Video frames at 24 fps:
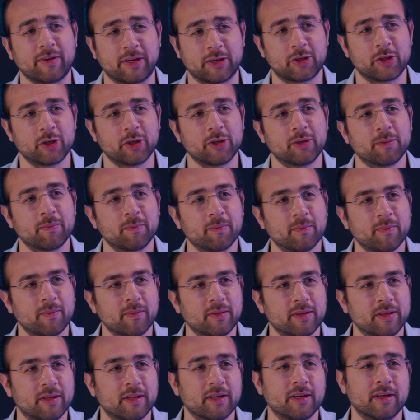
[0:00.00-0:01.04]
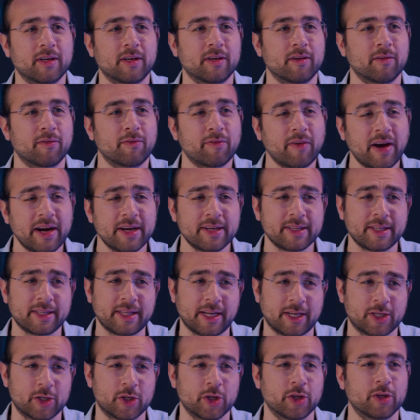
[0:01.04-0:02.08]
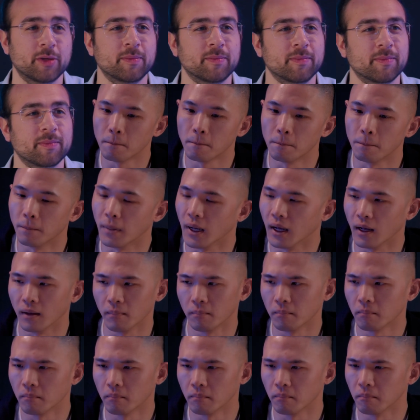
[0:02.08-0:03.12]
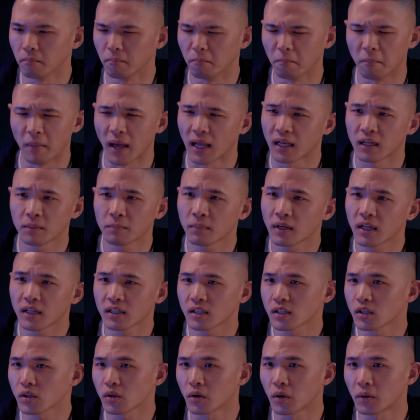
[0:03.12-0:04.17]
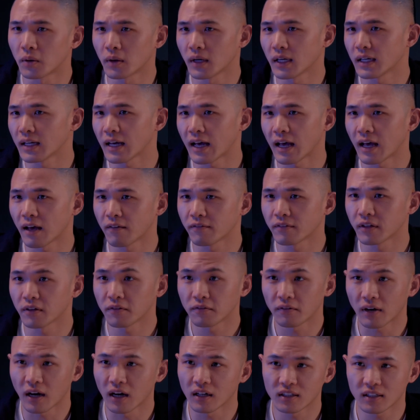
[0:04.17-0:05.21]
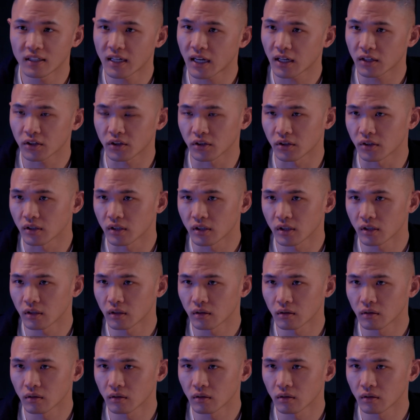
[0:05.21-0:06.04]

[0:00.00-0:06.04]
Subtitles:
function, the fire detection. But many places already have the fire detectors.